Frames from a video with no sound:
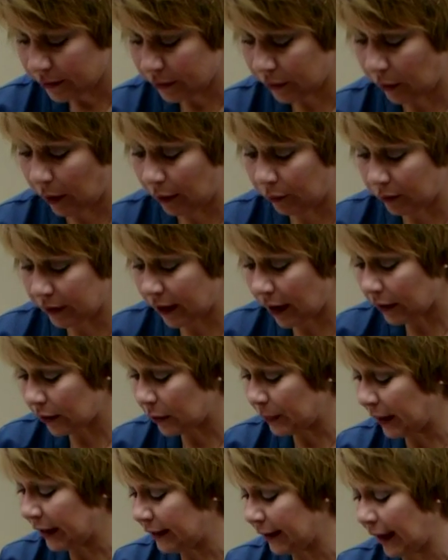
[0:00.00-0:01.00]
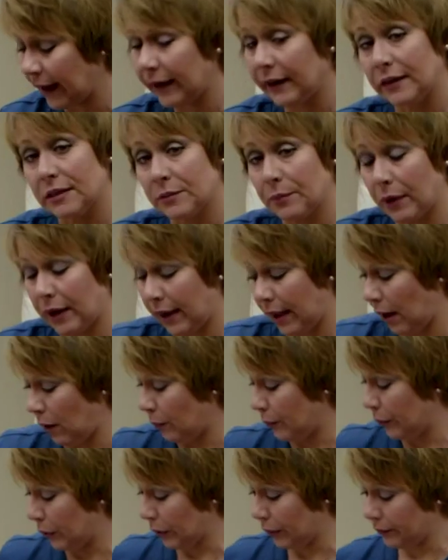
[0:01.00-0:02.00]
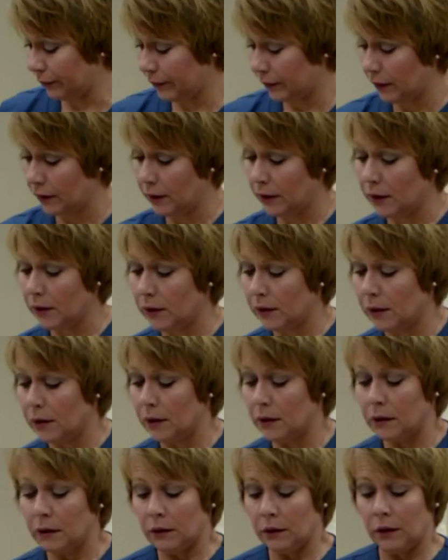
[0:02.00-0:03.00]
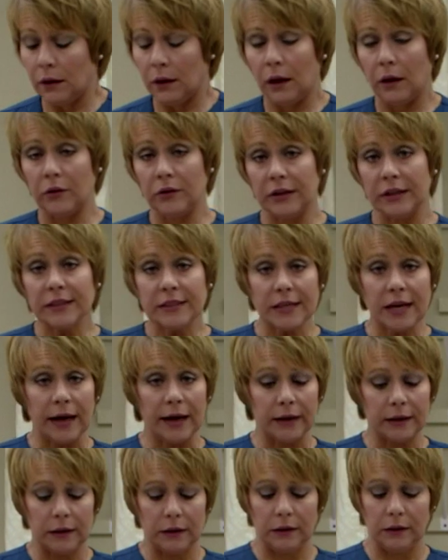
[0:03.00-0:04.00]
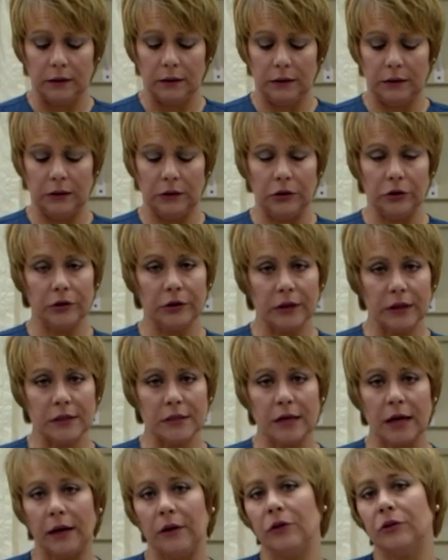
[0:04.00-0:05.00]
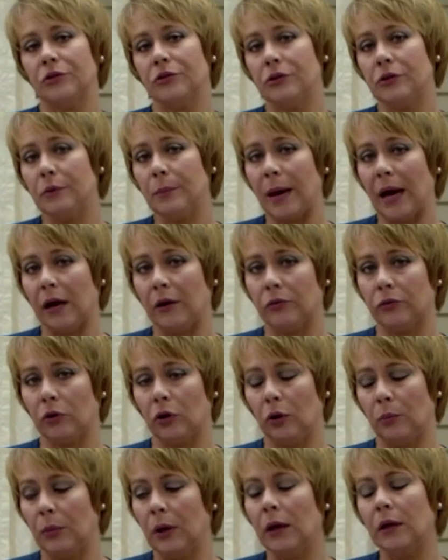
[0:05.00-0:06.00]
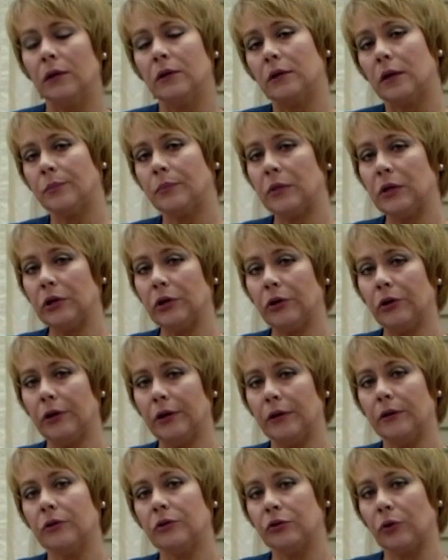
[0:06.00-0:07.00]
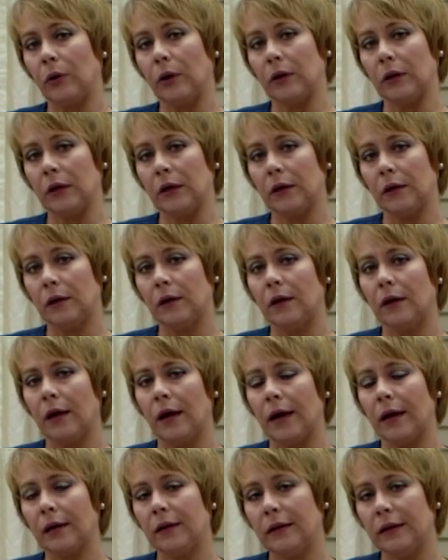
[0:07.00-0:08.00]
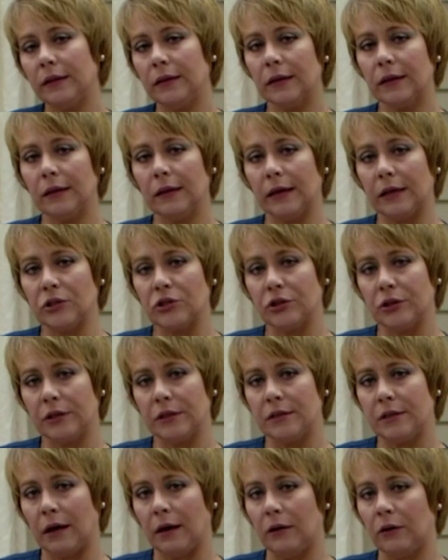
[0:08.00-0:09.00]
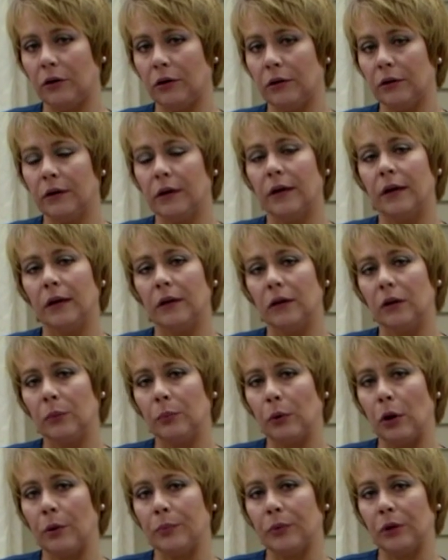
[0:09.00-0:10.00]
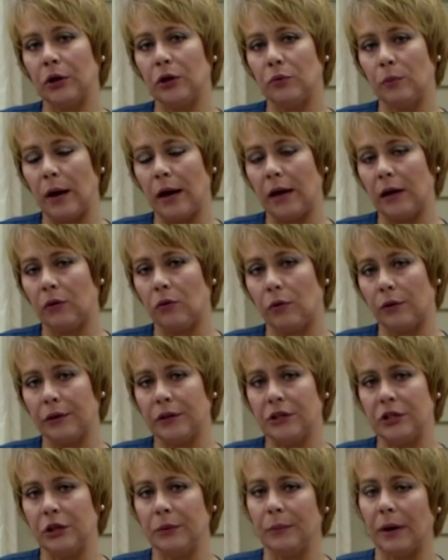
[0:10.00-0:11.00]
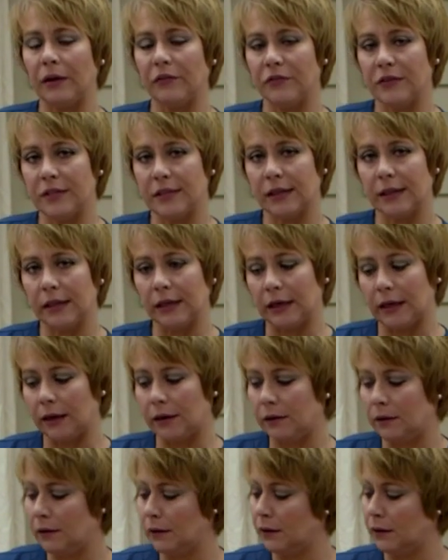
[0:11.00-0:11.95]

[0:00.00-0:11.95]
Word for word: So I will document that as my output. I'll then take the urine container to the bathroom, dump the urine in the toilet, and clean the collection container in the appropriate way according to my facility.